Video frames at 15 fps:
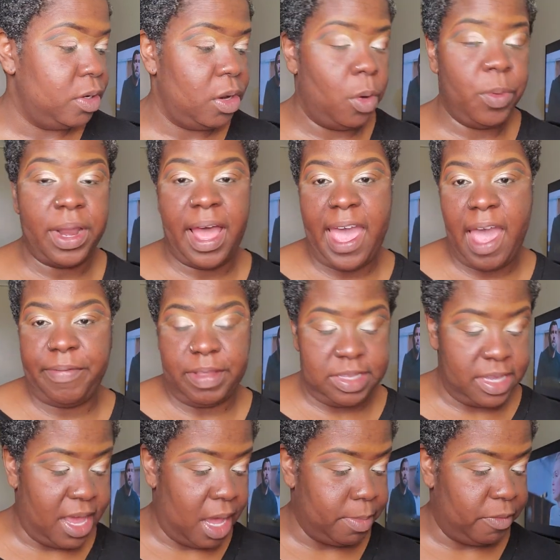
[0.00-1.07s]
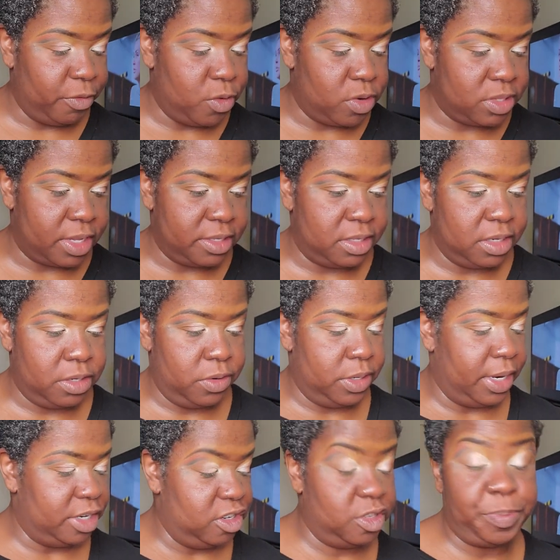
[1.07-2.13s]
know, when I have the time, of course, I sit here
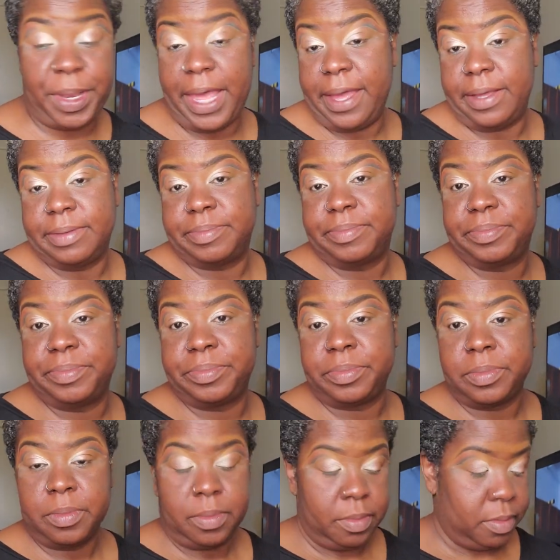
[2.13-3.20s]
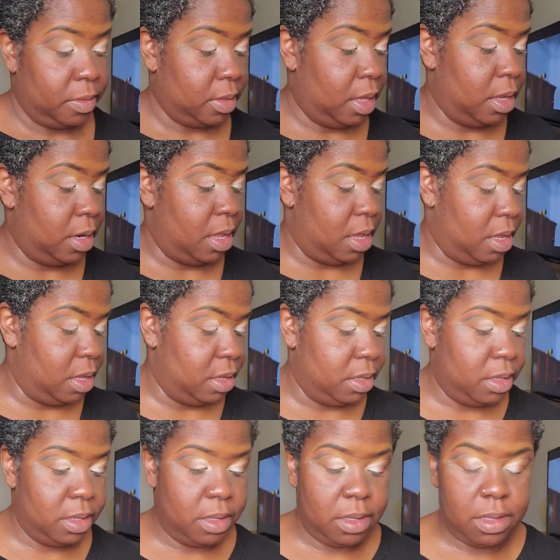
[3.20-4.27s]
and I just play. And,
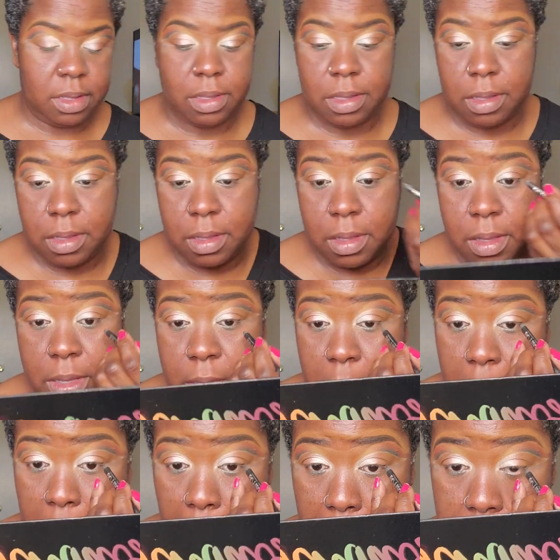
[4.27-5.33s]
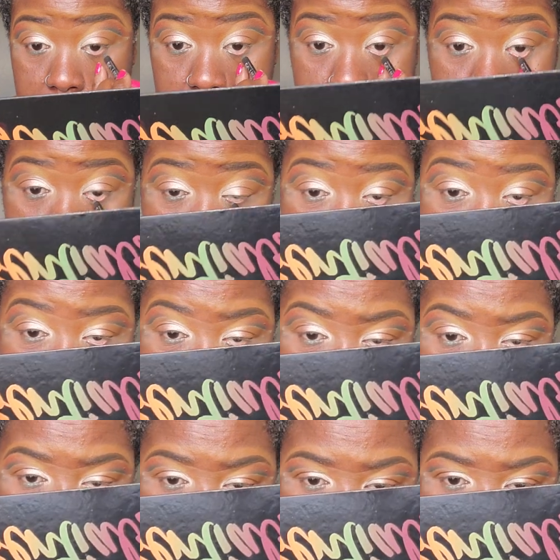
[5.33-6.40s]
you know, and just
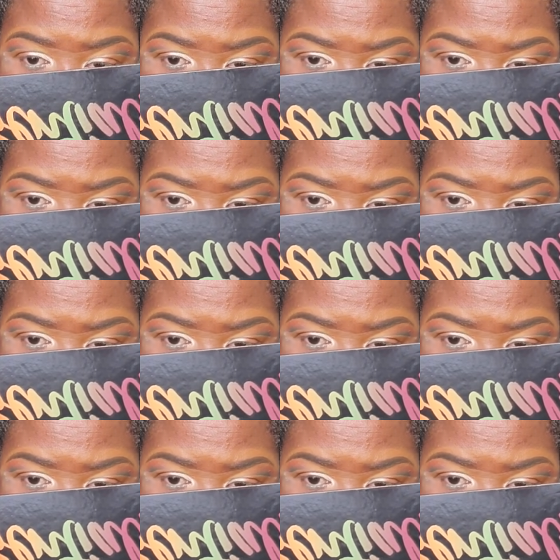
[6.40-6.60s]
come up